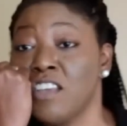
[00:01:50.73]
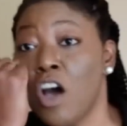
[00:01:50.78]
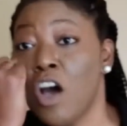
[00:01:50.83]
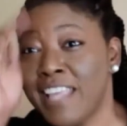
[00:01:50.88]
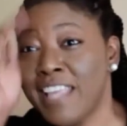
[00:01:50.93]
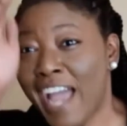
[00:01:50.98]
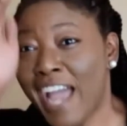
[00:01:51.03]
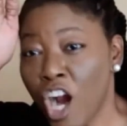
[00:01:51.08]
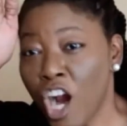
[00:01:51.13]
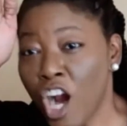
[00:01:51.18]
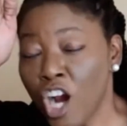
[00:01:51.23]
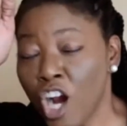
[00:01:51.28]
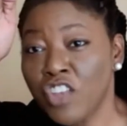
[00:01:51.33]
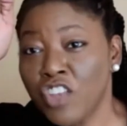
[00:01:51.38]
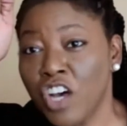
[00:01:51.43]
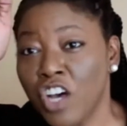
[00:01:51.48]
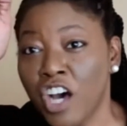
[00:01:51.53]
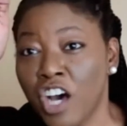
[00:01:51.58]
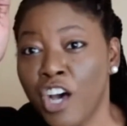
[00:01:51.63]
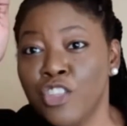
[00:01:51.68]
I heard
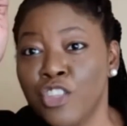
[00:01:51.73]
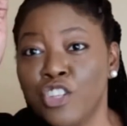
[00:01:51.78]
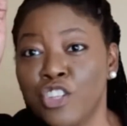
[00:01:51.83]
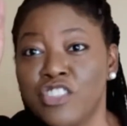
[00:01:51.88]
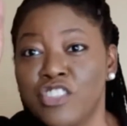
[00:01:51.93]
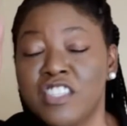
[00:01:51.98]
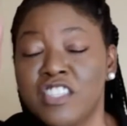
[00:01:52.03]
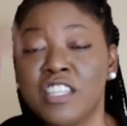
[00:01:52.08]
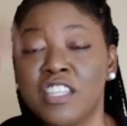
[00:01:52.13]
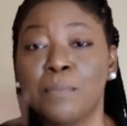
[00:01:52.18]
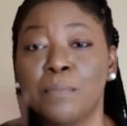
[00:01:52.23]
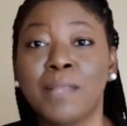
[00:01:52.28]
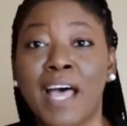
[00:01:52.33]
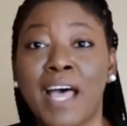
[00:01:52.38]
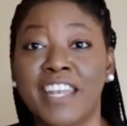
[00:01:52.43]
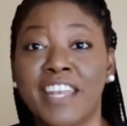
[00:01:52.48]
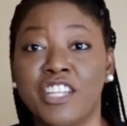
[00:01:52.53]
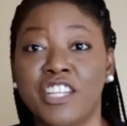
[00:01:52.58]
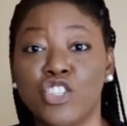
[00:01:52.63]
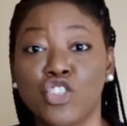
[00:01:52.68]
the other zipline
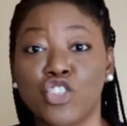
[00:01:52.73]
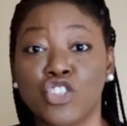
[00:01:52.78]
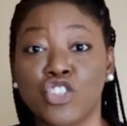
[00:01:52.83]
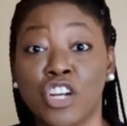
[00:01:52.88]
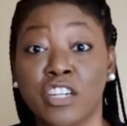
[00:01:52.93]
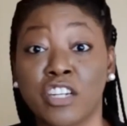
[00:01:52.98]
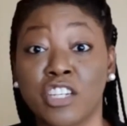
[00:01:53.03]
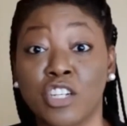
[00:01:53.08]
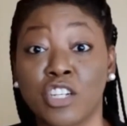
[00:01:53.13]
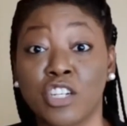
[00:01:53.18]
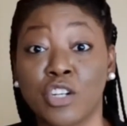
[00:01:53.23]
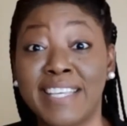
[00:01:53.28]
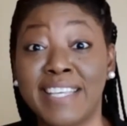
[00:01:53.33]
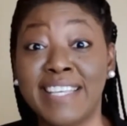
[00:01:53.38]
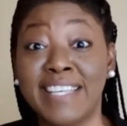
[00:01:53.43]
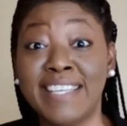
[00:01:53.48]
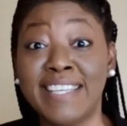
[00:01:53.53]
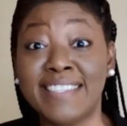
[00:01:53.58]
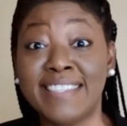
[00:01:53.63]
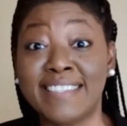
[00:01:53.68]
instructor, and he
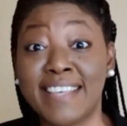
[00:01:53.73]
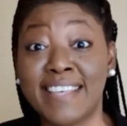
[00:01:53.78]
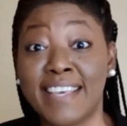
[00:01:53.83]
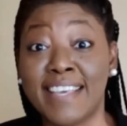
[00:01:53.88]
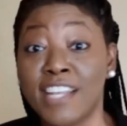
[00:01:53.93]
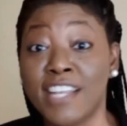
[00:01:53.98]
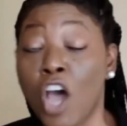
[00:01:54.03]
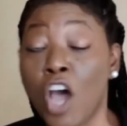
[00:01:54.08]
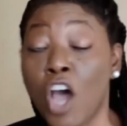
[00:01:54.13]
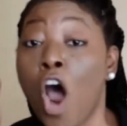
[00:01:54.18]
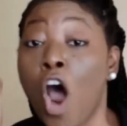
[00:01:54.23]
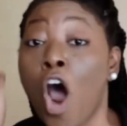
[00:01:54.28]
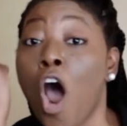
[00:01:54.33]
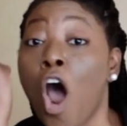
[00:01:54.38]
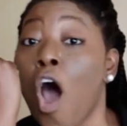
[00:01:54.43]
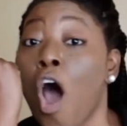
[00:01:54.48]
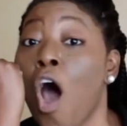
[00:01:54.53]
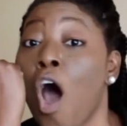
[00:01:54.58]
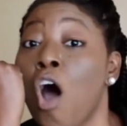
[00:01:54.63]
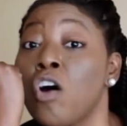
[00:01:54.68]
said,
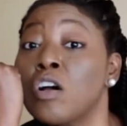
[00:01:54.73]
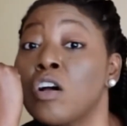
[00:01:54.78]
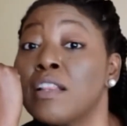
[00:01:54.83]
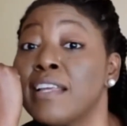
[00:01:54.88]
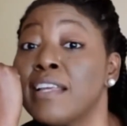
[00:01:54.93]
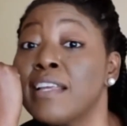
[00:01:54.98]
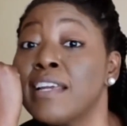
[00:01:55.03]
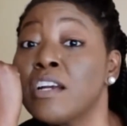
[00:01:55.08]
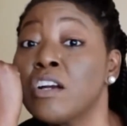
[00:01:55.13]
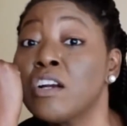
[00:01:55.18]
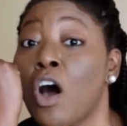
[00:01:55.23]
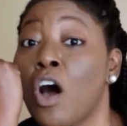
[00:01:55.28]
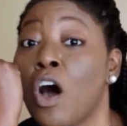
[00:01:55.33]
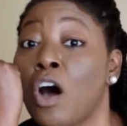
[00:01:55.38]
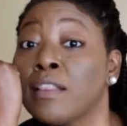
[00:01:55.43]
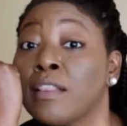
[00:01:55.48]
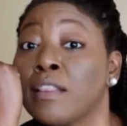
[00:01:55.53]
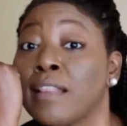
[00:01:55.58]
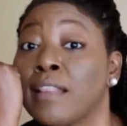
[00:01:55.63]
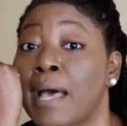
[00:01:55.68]
"All clear
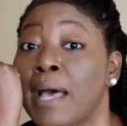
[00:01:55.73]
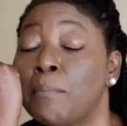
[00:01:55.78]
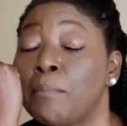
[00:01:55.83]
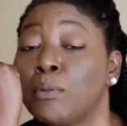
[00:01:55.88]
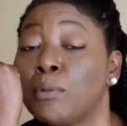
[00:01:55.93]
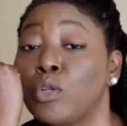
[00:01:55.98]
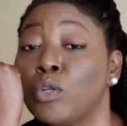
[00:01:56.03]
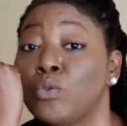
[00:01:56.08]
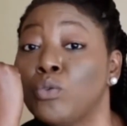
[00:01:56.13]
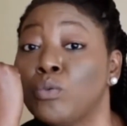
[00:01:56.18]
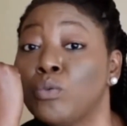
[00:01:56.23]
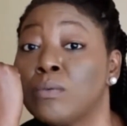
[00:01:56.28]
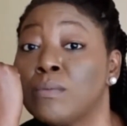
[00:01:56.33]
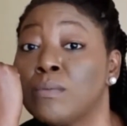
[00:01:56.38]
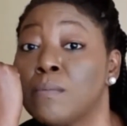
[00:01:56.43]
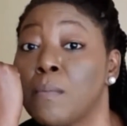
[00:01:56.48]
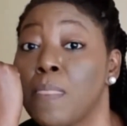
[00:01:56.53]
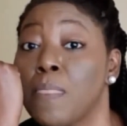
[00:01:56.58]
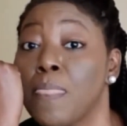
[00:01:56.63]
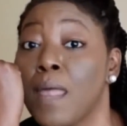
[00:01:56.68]
on line blue,
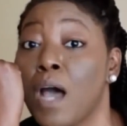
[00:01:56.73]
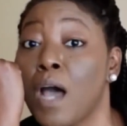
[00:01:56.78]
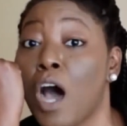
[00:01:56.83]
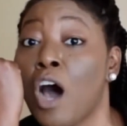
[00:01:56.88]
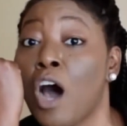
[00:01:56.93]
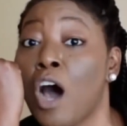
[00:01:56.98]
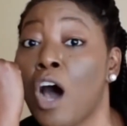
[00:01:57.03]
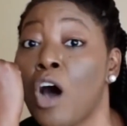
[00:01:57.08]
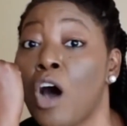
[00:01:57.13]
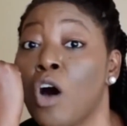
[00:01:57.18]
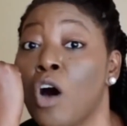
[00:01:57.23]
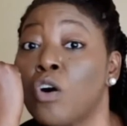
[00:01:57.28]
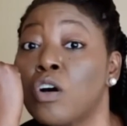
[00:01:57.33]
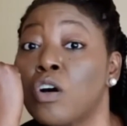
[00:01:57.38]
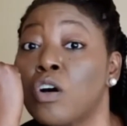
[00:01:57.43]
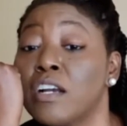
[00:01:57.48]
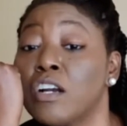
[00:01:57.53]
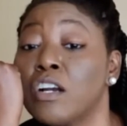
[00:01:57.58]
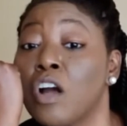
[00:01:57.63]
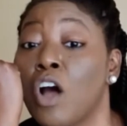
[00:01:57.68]
all
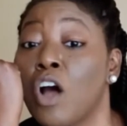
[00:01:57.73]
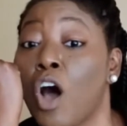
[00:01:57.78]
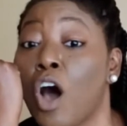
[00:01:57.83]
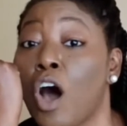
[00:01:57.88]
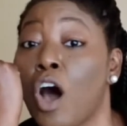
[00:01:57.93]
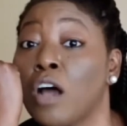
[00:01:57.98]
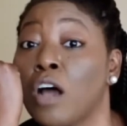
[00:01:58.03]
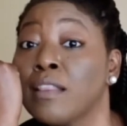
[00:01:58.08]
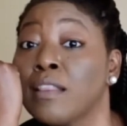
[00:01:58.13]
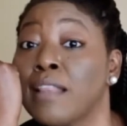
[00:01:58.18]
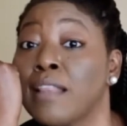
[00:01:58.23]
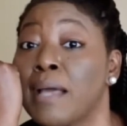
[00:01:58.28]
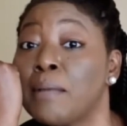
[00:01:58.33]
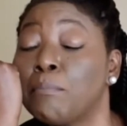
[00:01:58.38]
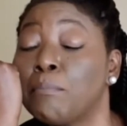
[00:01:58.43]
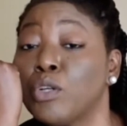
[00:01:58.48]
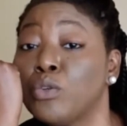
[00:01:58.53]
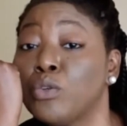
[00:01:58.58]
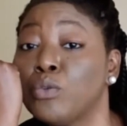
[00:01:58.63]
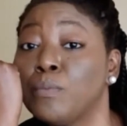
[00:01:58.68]
clear on line
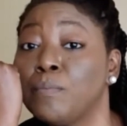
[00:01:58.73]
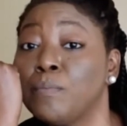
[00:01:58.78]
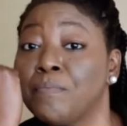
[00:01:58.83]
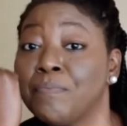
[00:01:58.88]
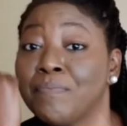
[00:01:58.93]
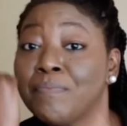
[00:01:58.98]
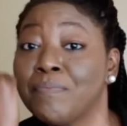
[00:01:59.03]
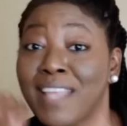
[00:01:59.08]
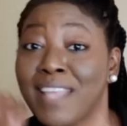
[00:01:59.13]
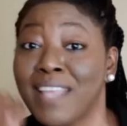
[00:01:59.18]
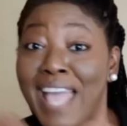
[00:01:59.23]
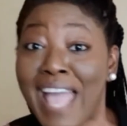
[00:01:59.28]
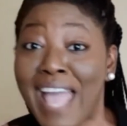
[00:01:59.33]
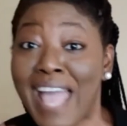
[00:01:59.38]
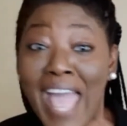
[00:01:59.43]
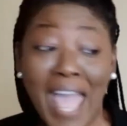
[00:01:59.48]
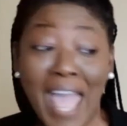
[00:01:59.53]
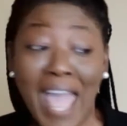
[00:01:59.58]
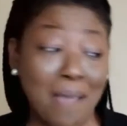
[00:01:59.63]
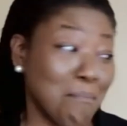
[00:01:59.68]
blue."
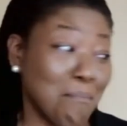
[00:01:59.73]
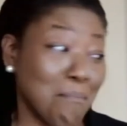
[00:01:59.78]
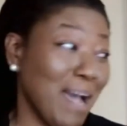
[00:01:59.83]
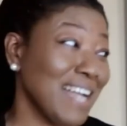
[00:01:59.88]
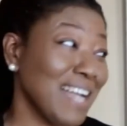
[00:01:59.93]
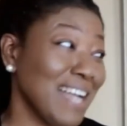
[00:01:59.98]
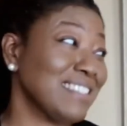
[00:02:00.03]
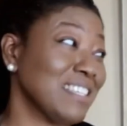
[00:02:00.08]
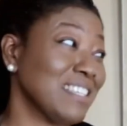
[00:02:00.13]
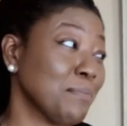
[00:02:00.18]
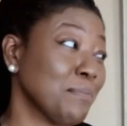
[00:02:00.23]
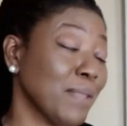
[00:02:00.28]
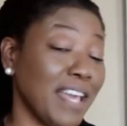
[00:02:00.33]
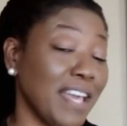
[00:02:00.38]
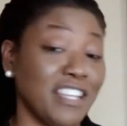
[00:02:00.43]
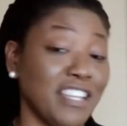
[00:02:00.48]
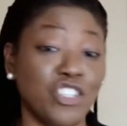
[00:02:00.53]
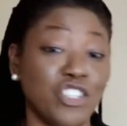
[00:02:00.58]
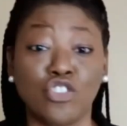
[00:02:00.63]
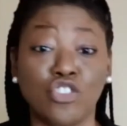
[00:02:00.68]
And my zipline
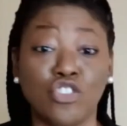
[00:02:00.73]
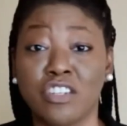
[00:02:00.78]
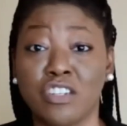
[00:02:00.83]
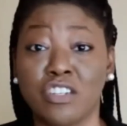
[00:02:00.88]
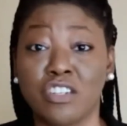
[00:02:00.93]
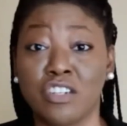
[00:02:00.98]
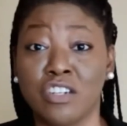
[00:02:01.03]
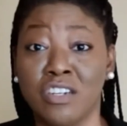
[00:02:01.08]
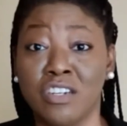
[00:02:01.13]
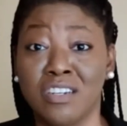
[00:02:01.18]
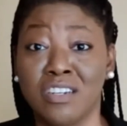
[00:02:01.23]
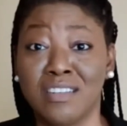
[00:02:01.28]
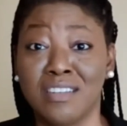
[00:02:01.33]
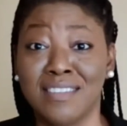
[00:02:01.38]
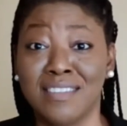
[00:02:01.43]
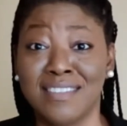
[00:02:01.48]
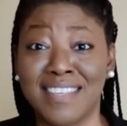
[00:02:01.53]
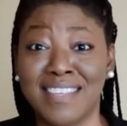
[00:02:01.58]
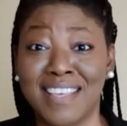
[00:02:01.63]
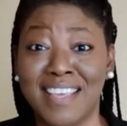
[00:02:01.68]
instructor
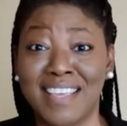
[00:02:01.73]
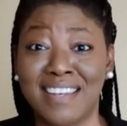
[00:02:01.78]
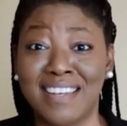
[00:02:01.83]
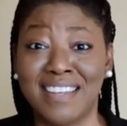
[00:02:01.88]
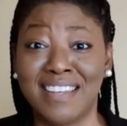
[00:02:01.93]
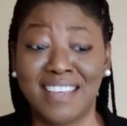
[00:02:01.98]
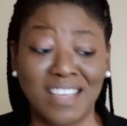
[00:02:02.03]
said,